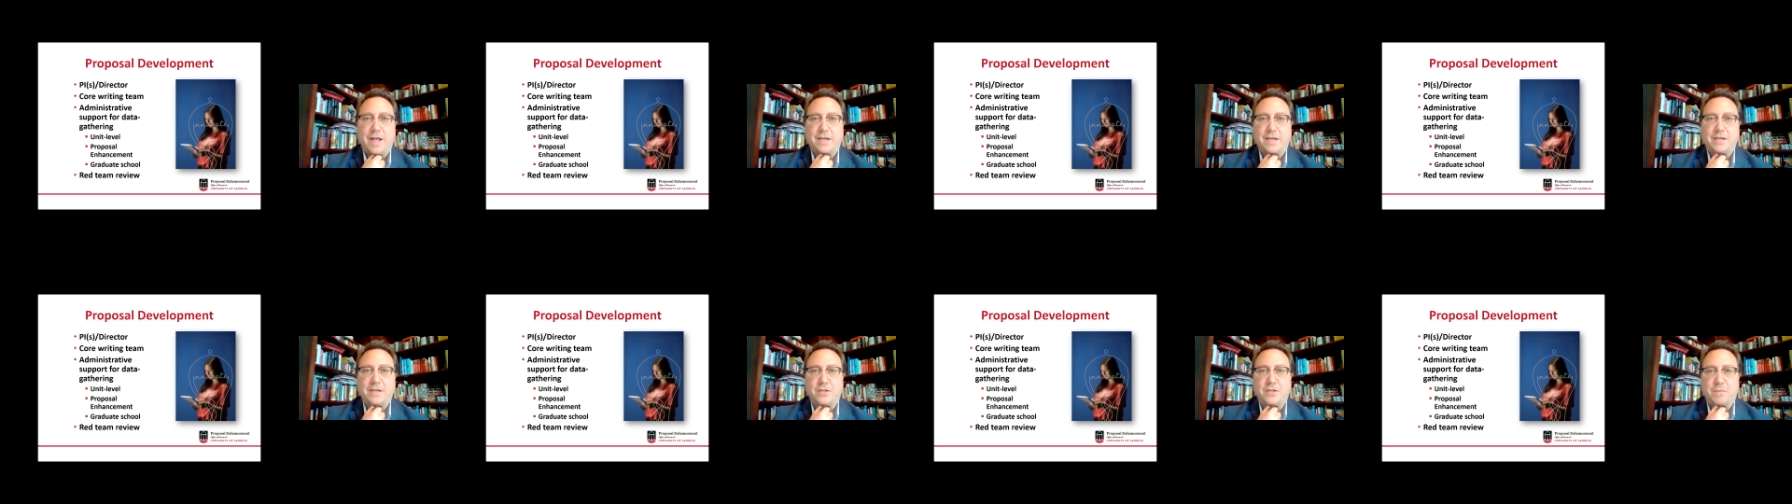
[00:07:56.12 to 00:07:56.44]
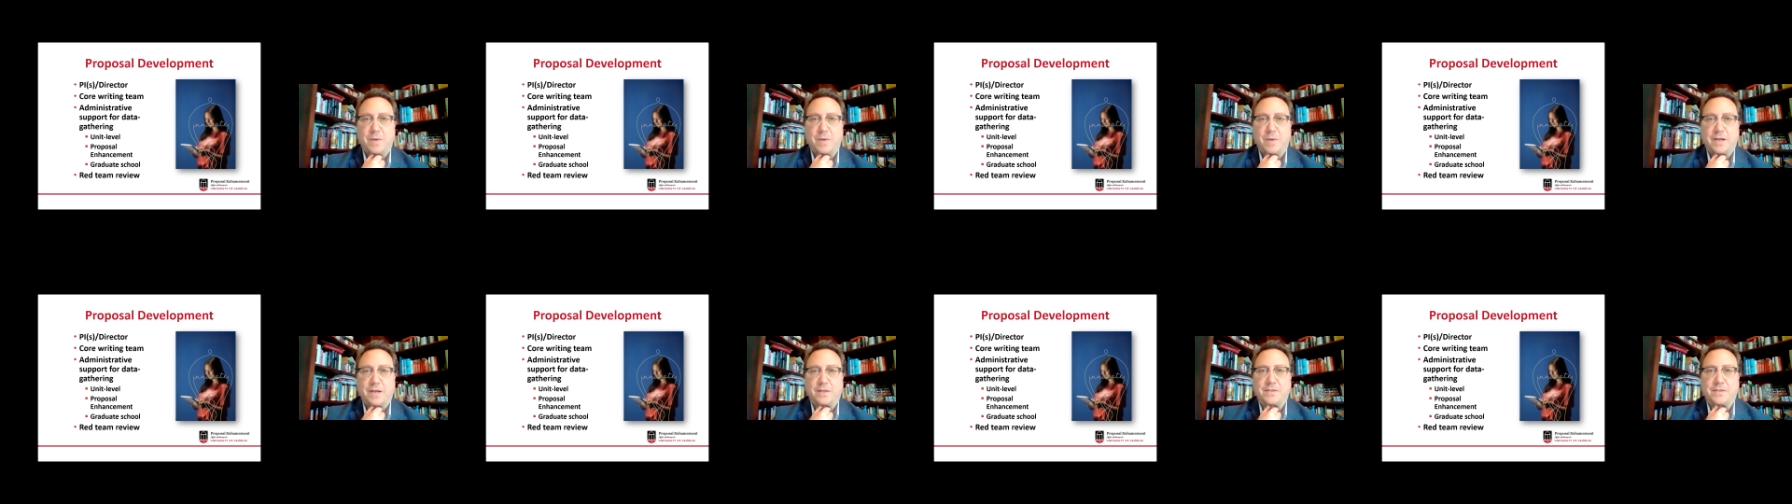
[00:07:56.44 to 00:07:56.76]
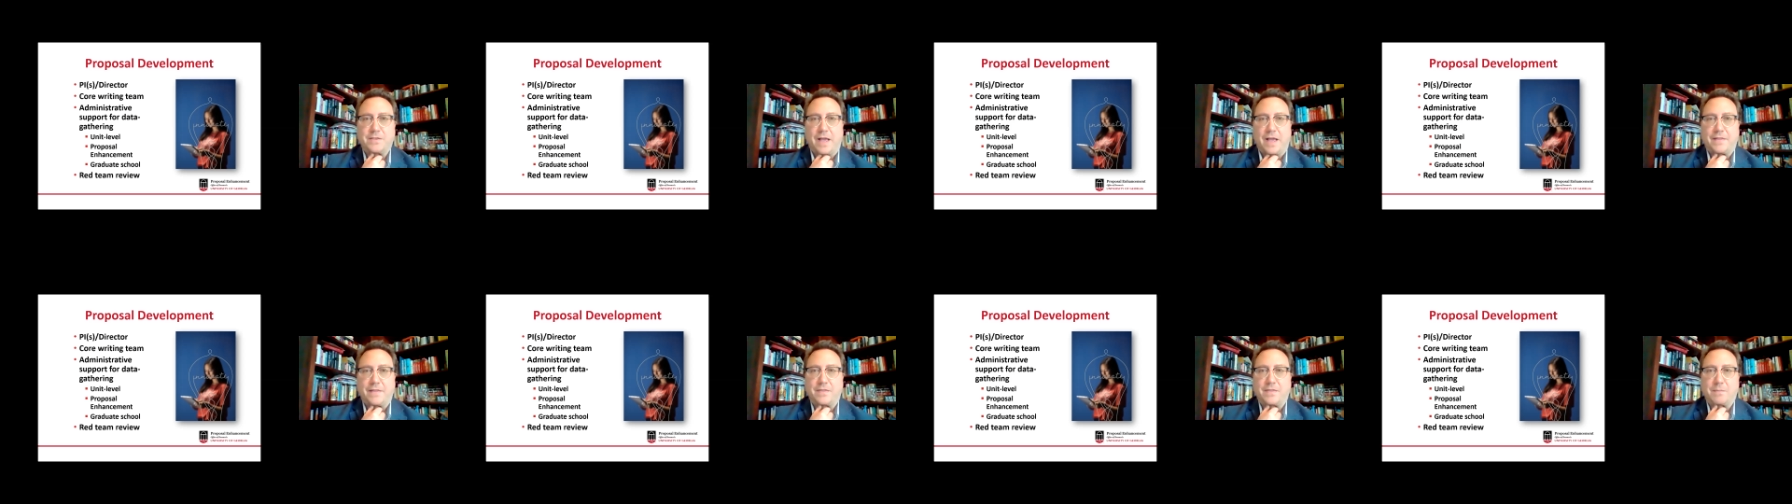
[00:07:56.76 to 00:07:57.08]
you might
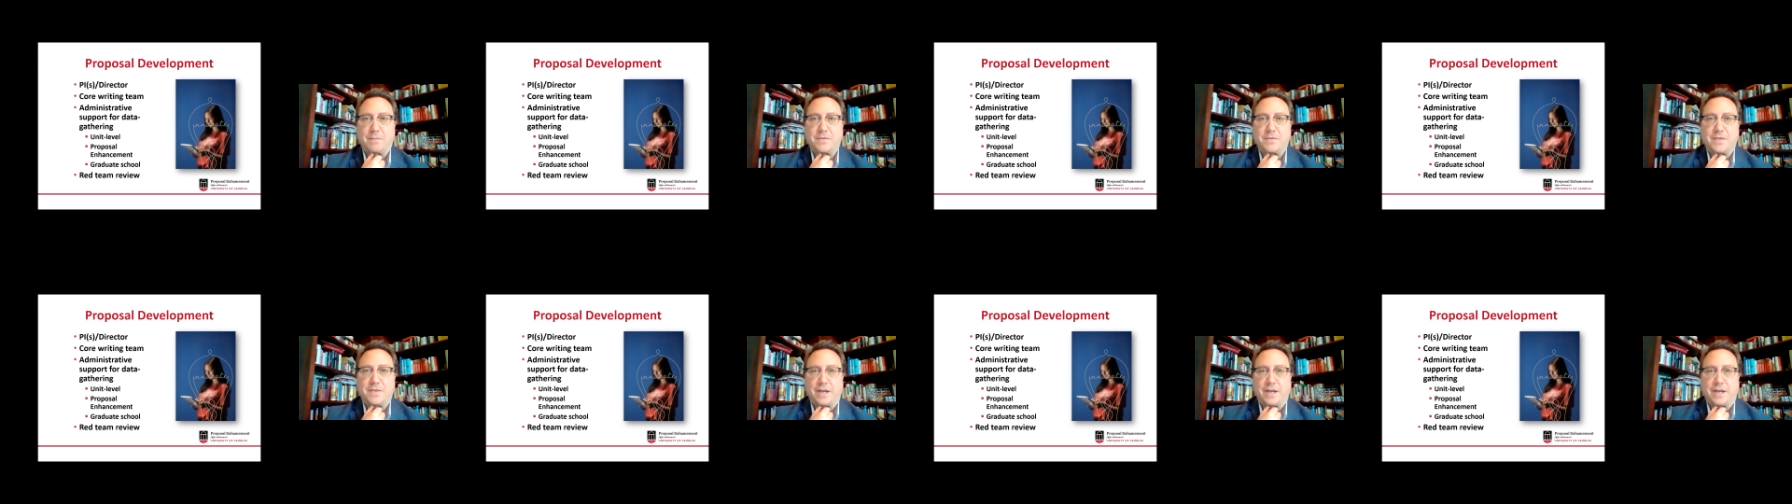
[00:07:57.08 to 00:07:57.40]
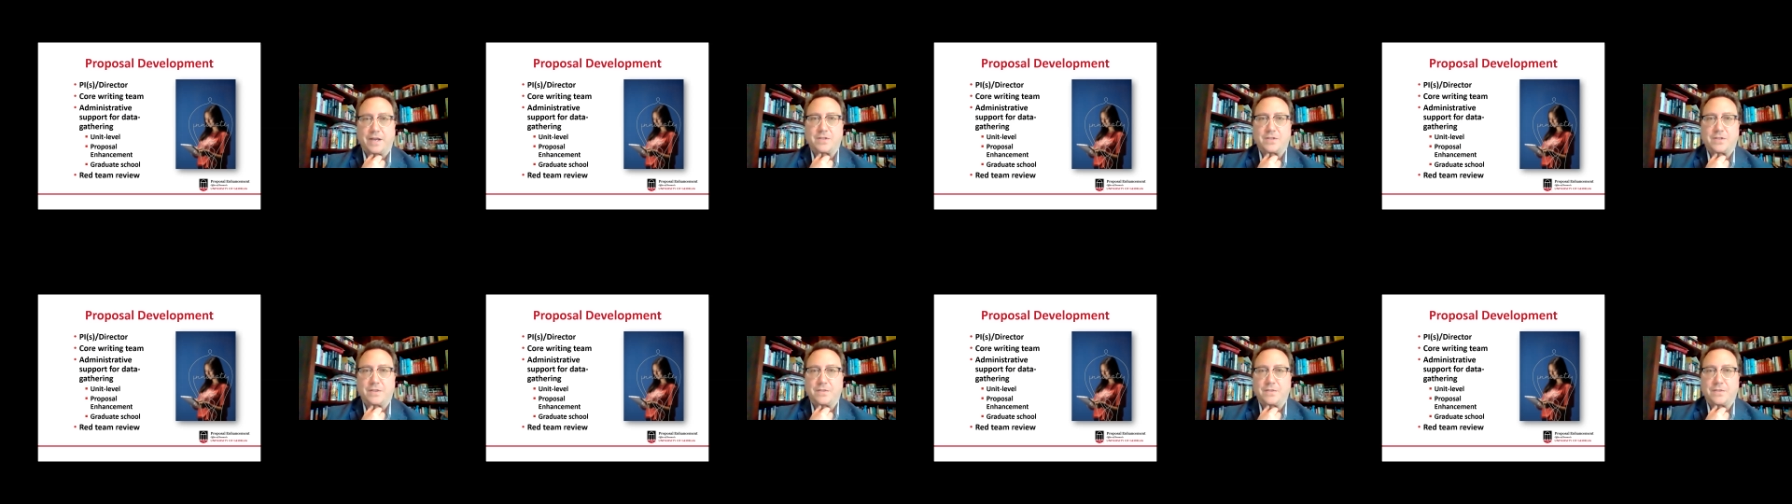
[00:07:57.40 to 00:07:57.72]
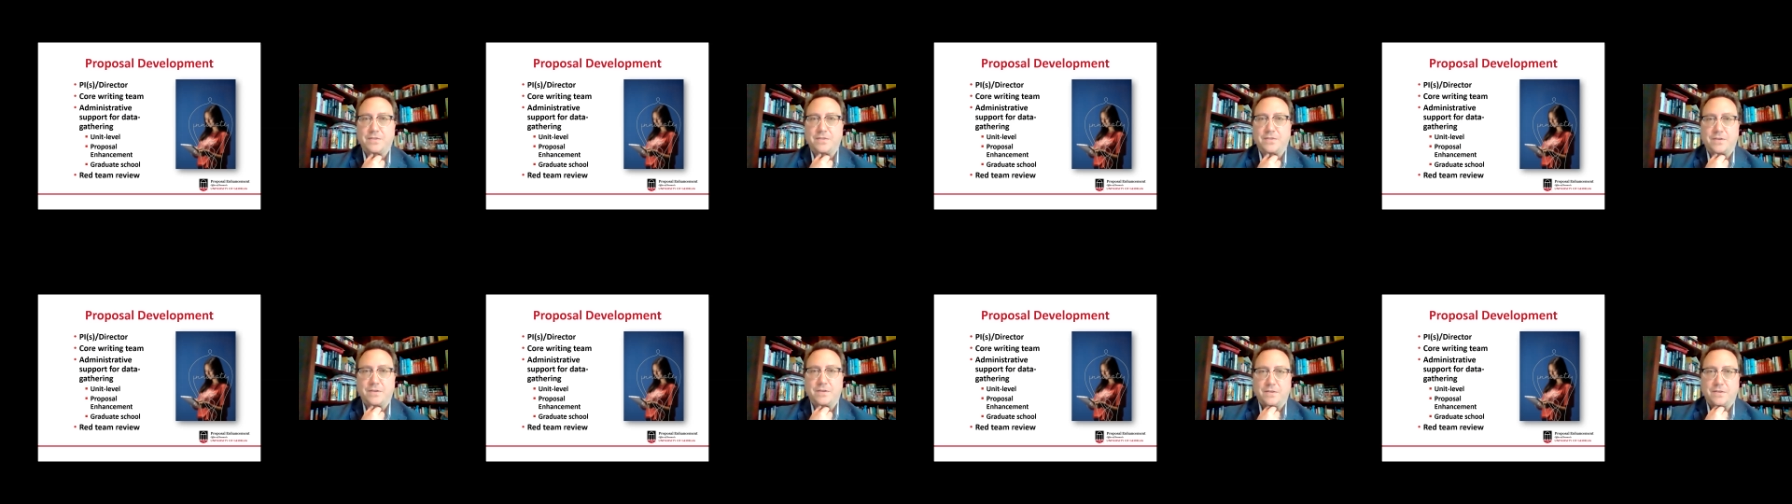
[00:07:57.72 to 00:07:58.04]
assign them
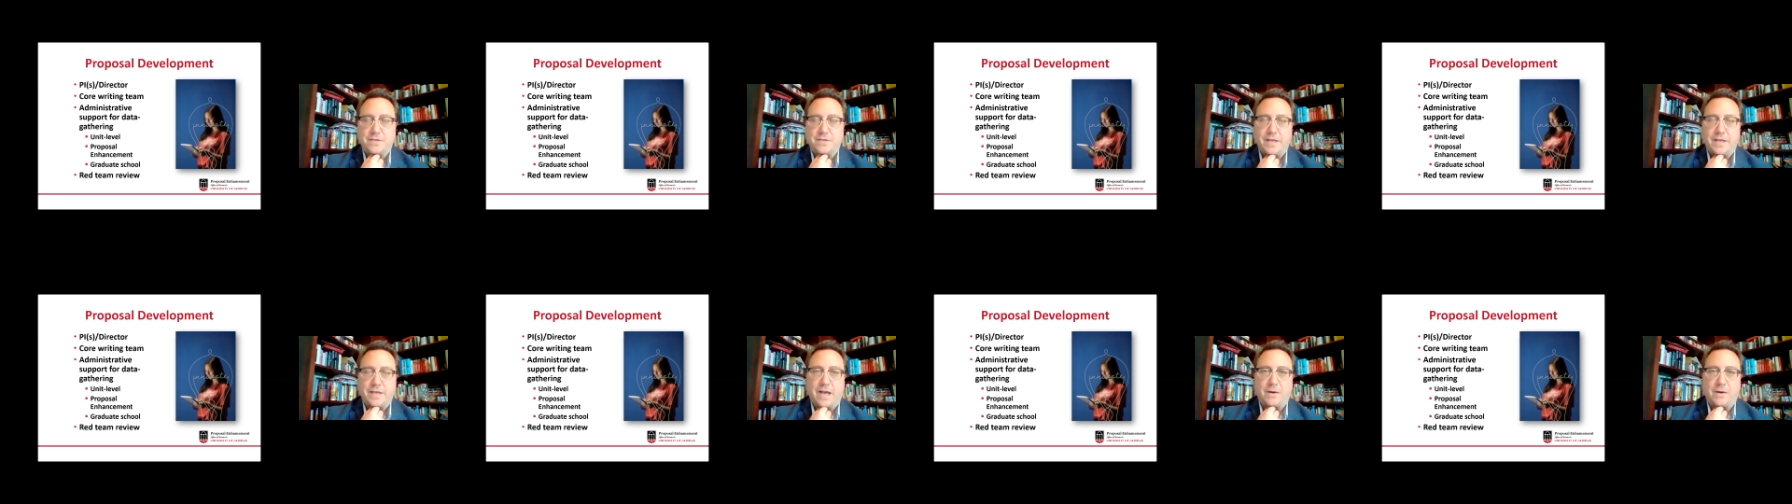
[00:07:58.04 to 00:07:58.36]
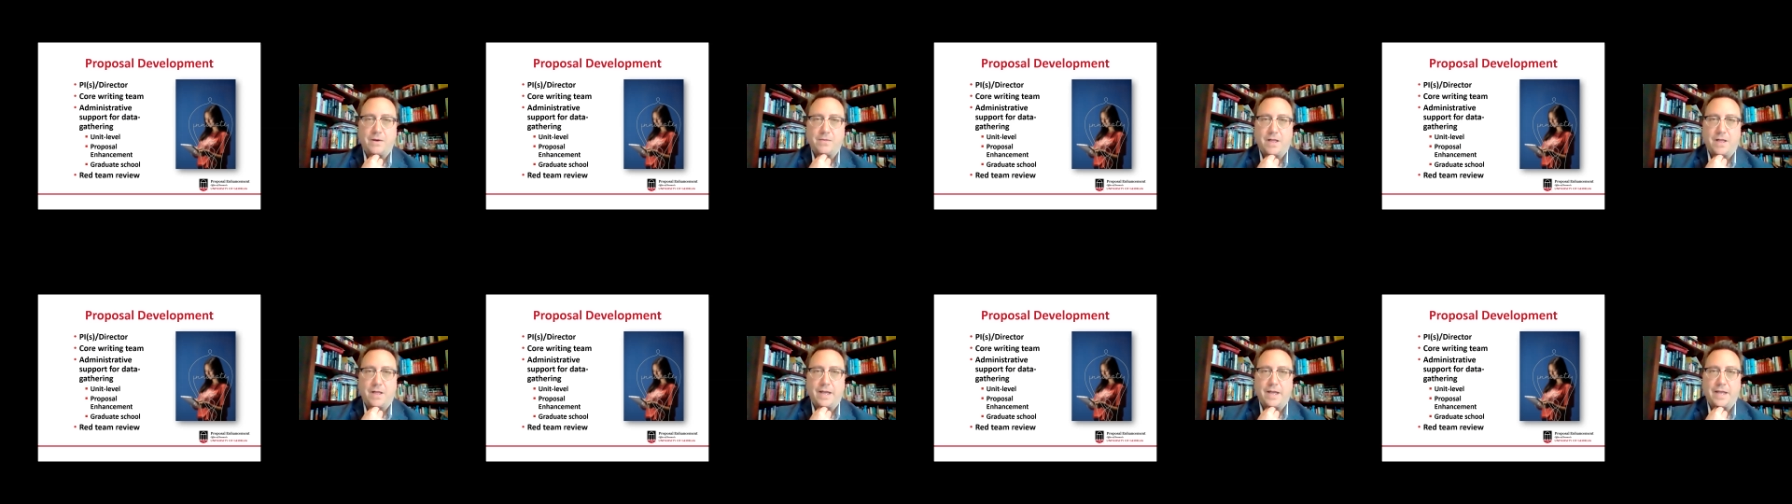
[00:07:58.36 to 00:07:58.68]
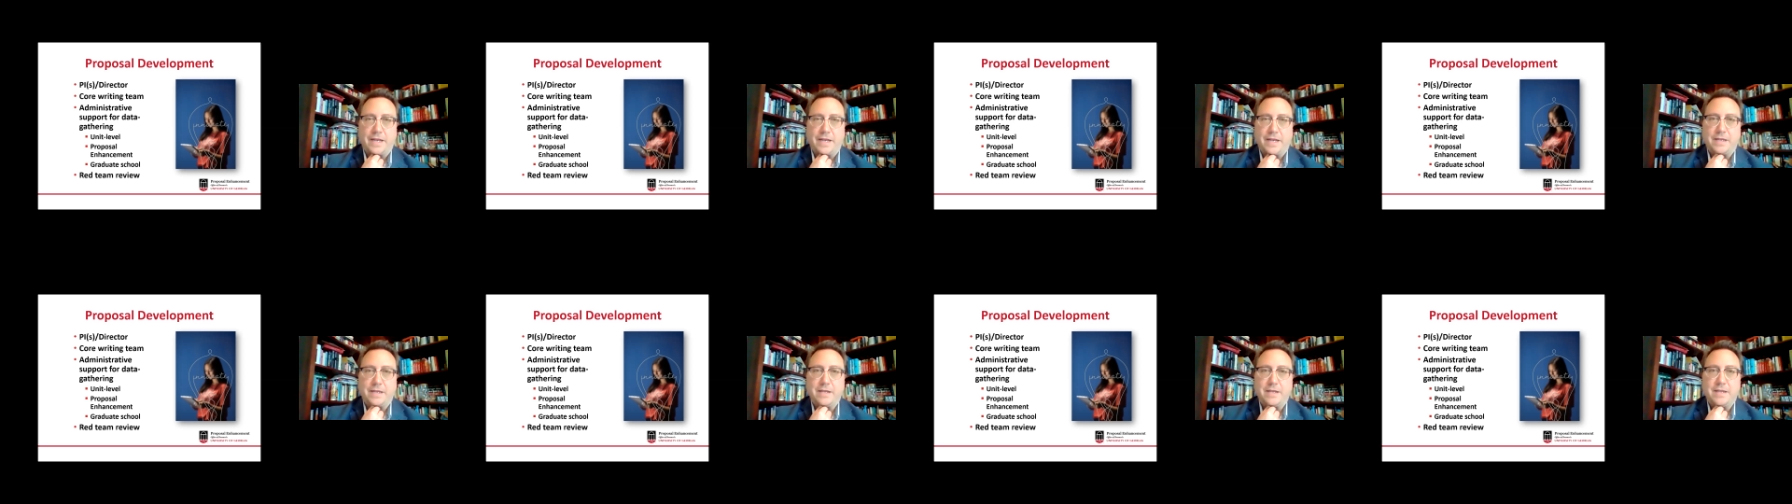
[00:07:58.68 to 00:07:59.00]
sections to
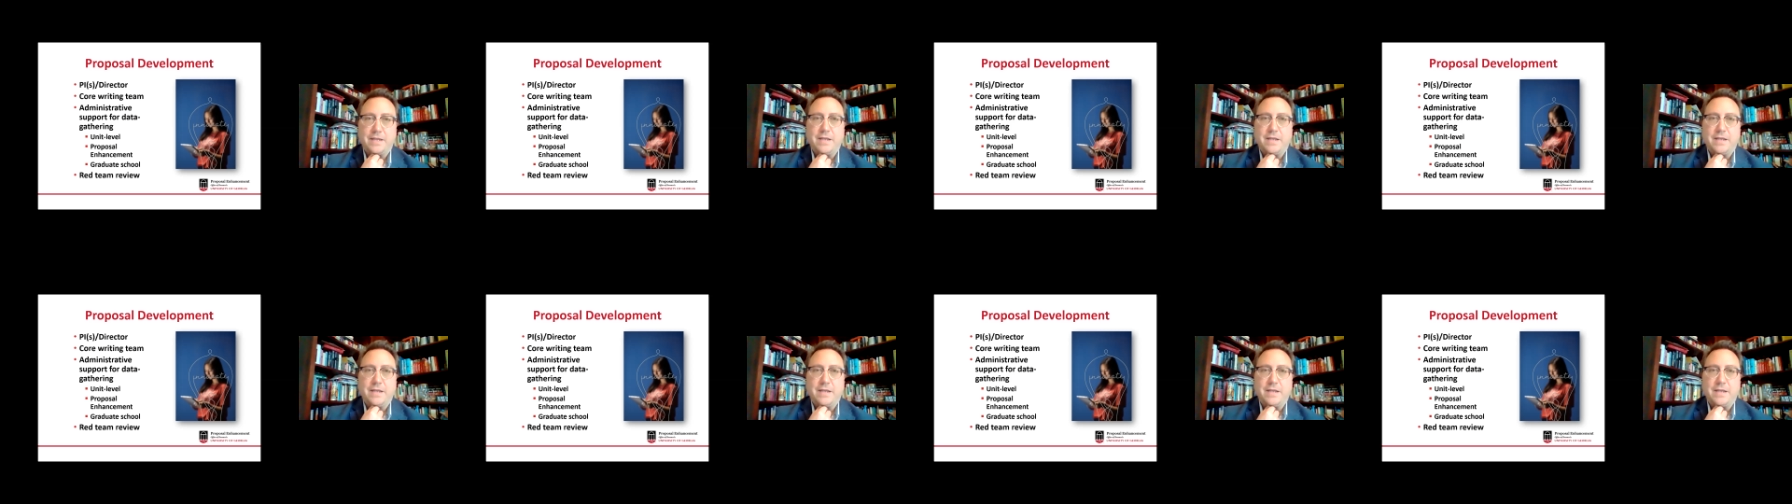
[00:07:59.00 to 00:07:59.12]
outline,